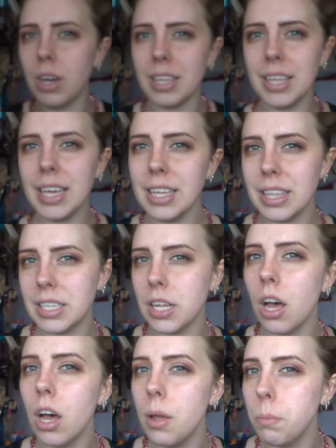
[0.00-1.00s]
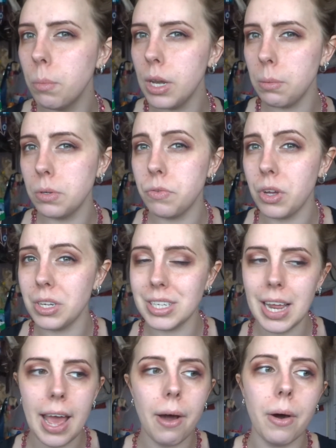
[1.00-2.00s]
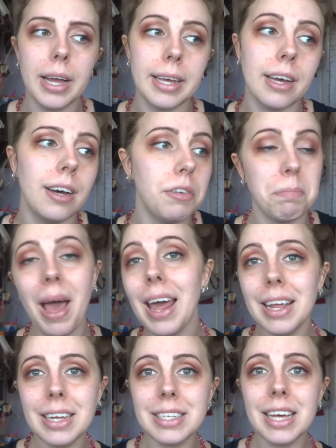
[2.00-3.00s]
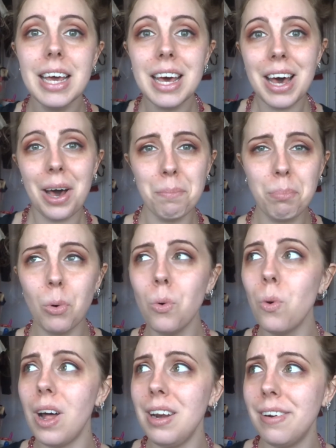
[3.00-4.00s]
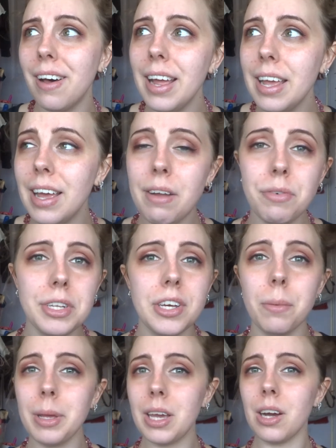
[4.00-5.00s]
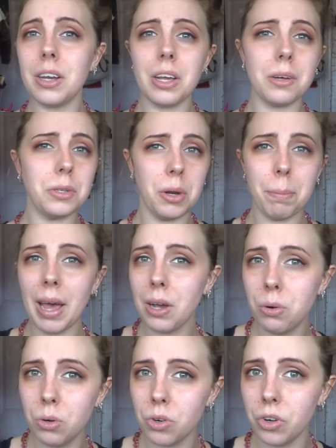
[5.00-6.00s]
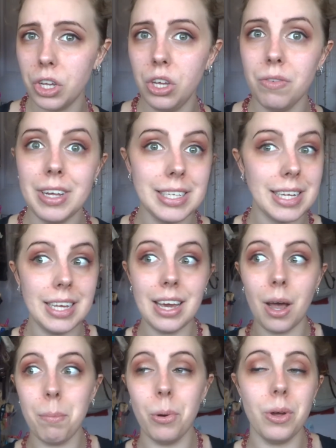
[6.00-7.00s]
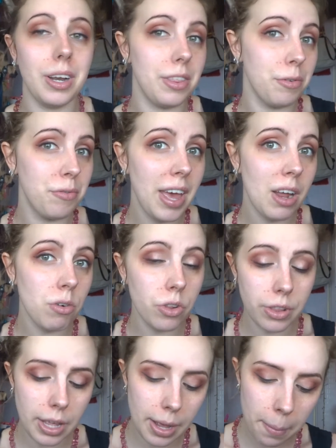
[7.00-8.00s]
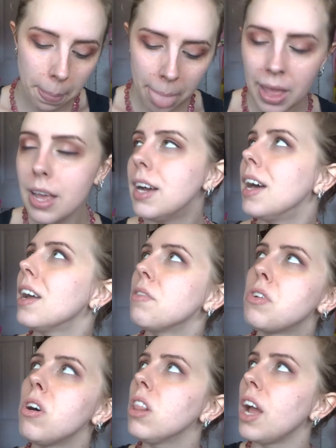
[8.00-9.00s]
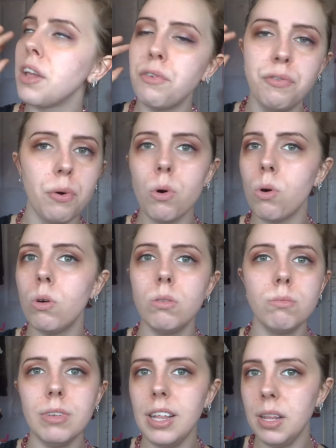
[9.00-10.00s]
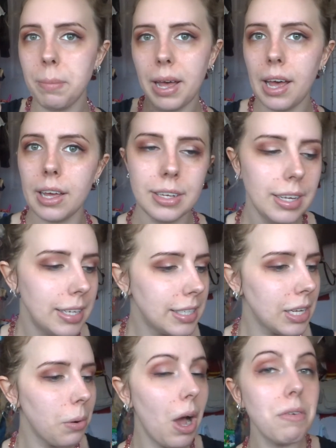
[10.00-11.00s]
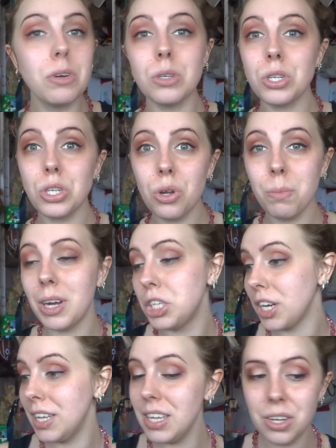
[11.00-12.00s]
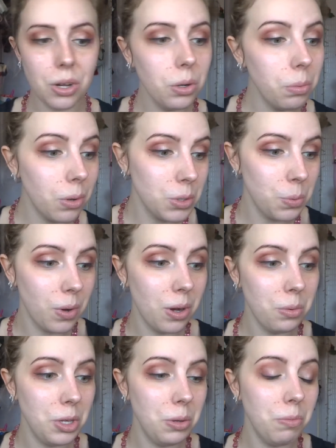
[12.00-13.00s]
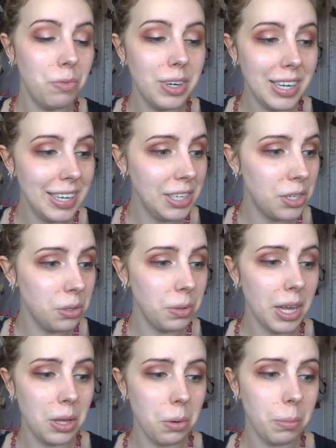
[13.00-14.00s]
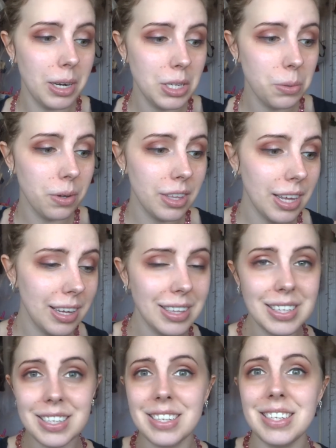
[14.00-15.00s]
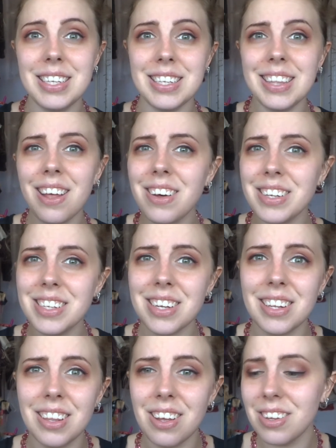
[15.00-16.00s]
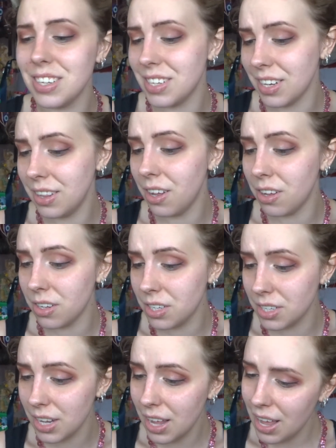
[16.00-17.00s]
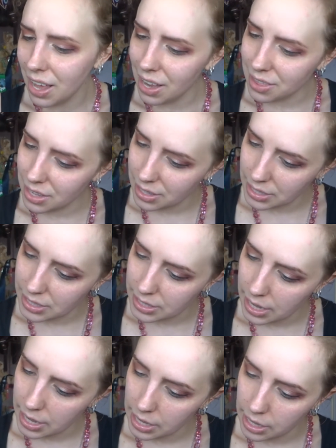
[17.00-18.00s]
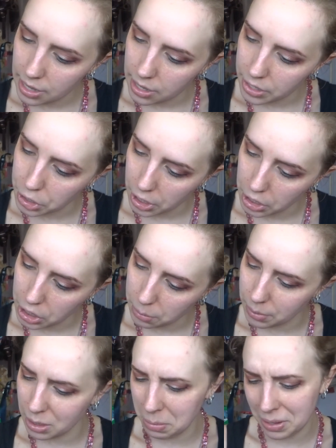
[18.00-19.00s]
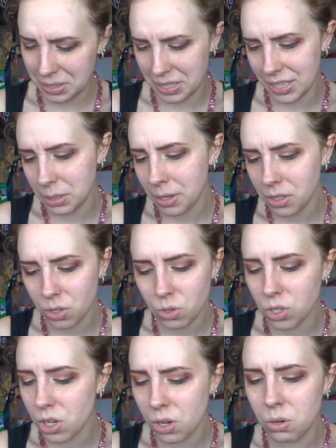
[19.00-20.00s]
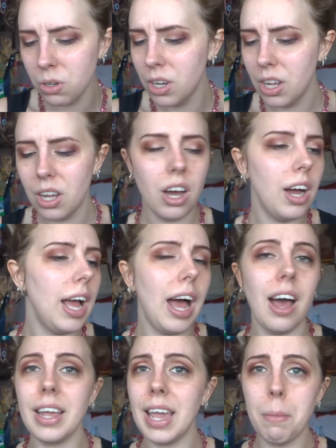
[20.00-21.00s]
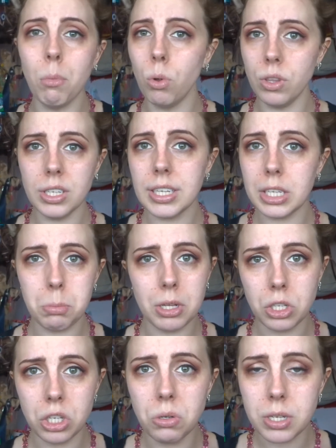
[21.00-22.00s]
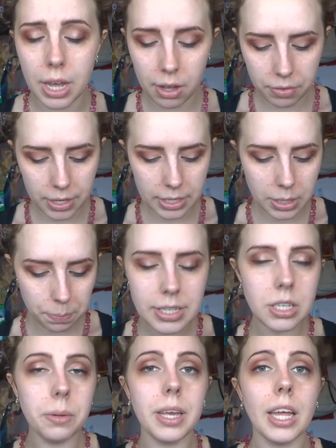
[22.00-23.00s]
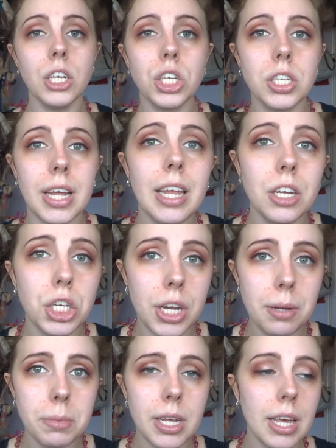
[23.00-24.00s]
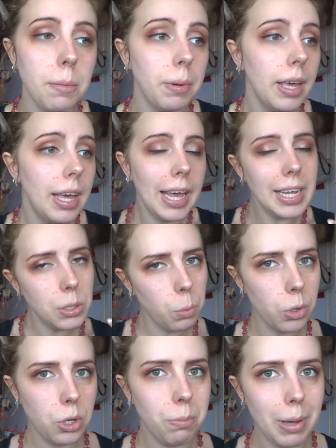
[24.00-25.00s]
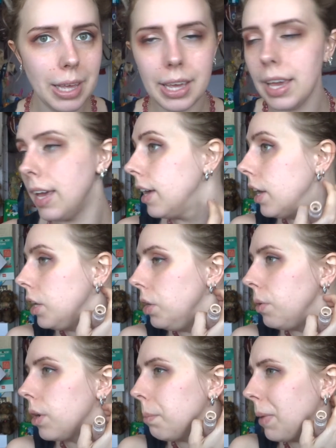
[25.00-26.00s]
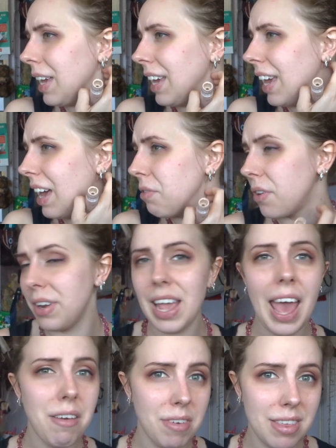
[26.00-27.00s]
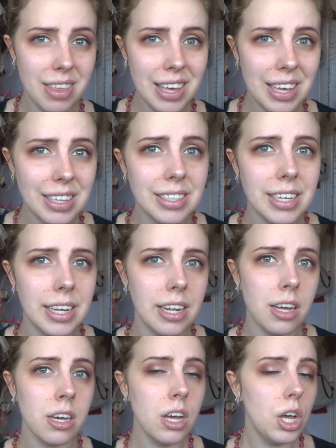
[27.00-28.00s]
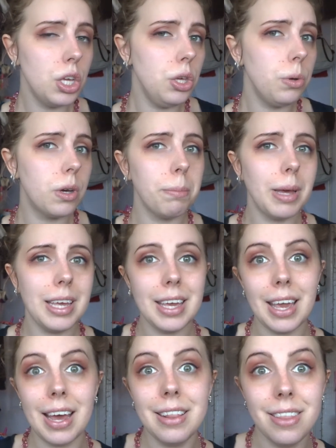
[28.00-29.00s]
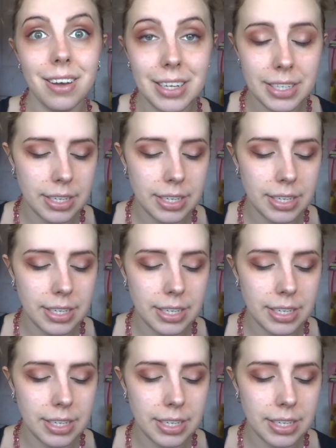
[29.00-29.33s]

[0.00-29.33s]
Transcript: think at the time when it was first out, I kind of panicked and bought light. Every time it kind of goes on a back order on QVC, I put another fair on there. And I've got like 4 in the bag, so I've got so much. And you know what as well, you really do get your money's worth out of this, because this lasts and lasts and lasts. I think they say change it within about 6 months or so. I get more than 6 months use out of this. So again, Shape Tape is what you make it. You can make it a very heavy thick concealer, you can make it a nice